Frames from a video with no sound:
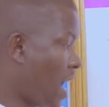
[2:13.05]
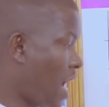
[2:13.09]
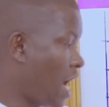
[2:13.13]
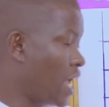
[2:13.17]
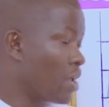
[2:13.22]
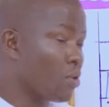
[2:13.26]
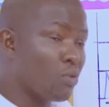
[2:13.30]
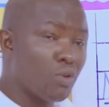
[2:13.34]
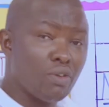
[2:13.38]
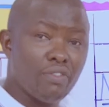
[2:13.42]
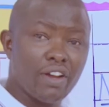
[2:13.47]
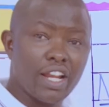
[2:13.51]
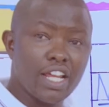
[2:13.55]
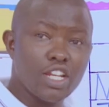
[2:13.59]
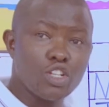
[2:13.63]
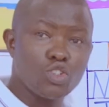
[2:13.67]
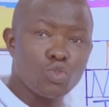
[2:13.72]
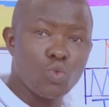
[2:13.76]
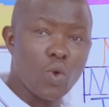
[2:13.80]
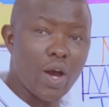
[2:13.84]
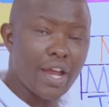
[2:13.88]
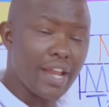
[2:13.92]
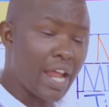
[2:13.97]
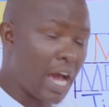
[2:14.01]
are equivalent
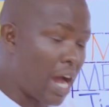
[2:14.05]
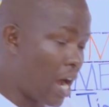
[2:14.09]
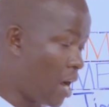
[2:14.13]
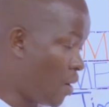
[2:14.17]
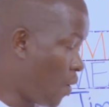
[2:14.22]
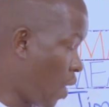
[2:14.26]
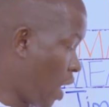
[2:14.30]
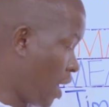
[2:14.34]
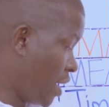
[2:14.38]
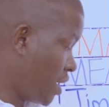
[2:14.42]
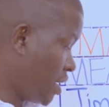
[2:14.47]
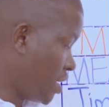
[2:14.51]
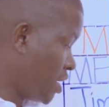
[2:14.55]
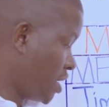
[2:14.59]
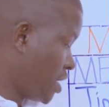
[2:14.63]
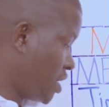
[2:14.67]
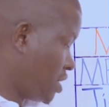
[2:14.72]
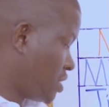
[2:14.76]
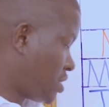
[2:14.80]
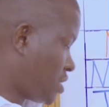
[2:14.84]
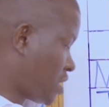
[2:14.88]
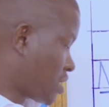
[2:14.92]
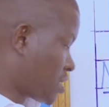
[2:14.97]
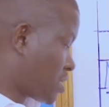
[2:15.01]
to one hour,
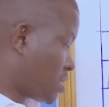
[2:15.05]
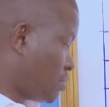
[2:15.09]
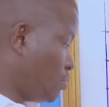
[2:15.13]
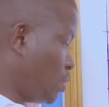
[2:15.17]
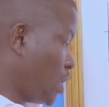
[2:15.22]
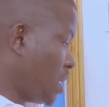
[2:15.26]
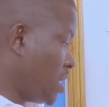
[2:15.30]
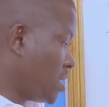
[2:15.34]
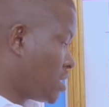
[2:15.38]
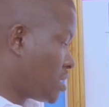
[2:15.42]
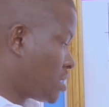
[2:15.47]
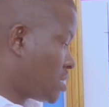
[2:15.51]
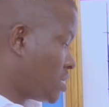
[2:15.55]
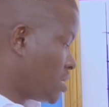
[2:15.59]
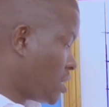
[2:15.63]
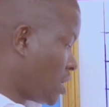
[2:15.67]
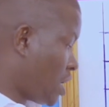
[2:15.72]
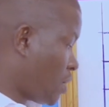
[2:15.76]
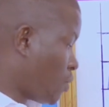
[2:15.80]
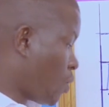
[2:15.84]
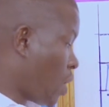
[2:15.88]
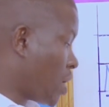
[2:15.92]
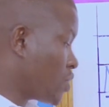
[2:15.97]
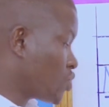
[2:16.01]
60 minutes,
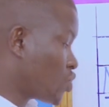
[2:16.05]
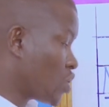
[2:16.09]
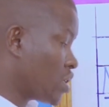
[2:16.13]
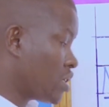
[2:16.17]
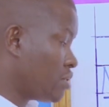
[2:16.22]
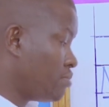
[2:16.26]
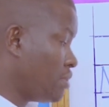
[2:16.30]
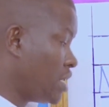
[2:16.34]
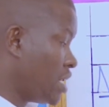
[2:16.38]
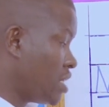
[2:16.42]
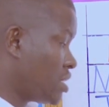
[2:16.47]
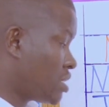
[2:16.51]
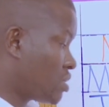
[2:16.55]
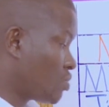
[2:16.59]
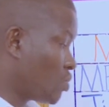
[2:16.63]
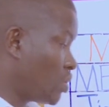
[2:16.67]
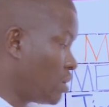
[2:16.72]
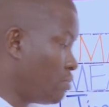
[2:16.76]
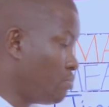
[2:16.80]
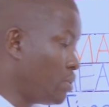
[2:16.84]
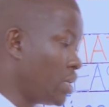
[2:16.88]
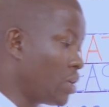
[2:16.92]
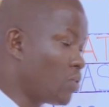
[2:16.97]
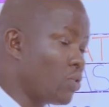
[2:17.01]
uh, 120 minutes
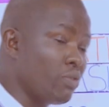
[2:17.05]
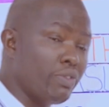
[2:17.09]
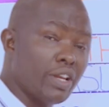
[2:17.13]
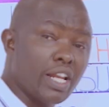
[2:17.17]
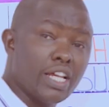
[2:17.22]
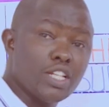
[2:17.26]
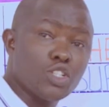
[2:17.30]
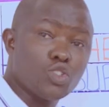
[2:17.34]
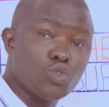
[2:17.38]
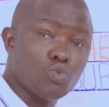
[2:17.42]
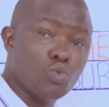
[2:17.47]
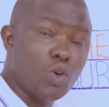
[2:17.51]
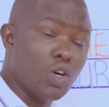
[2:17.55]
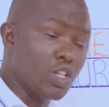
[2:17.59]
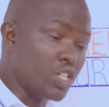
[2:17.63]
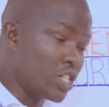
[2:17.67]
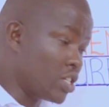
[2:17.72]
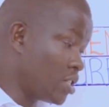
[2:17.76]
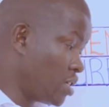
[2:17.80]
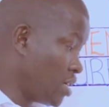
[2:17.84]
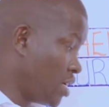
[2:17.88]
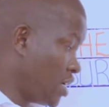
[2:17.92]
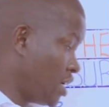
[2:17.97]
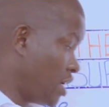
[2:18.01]
will be equivalent to
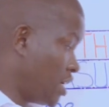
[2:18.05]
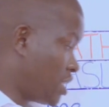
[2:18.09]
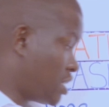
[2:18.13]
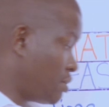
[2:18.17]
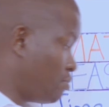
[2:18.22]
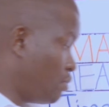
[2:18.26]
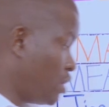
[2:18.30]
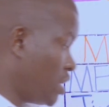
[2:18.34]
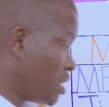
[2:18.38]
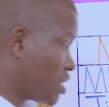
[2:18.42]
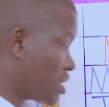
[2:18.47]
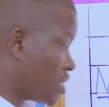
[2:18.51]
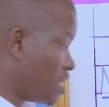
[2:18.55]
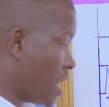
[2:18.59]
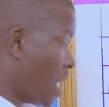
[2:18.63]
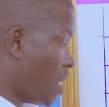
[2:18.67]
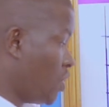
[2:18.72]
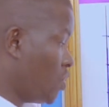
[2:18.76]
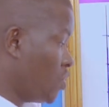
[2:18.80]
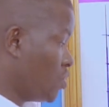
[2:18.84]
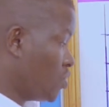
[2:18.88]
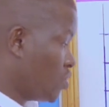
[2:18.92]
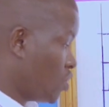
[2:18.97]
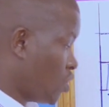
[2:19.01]
what? It means
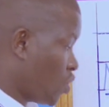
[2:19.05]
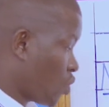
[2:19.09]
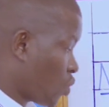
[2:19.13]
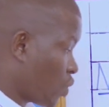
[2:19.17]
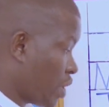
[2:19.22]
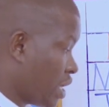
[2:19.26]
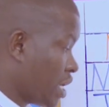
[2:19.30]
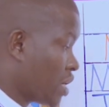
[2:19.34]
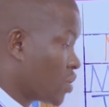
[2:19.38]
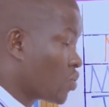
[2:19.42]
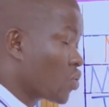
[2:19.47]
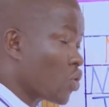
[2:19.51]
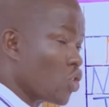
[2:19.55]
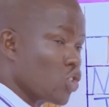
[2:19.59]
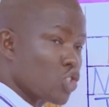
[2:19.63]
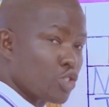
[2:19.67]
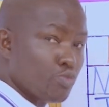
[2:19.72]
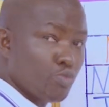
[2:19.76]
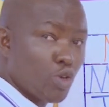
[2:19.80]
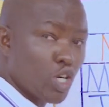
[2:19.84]
now we cross